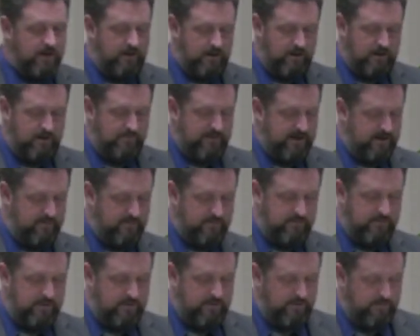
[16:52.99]
Um, that'll,
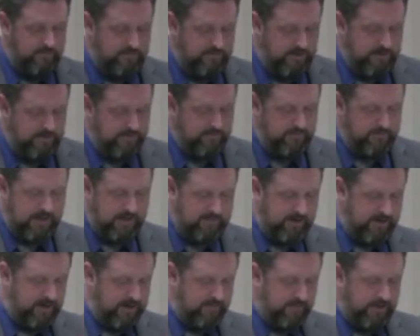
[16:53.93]
you know, be
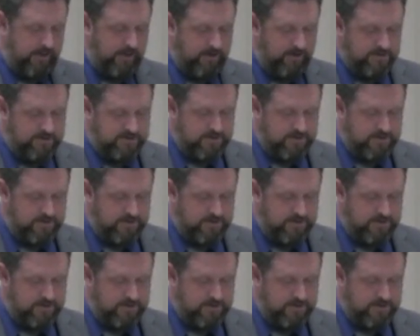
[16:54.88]
coming up later.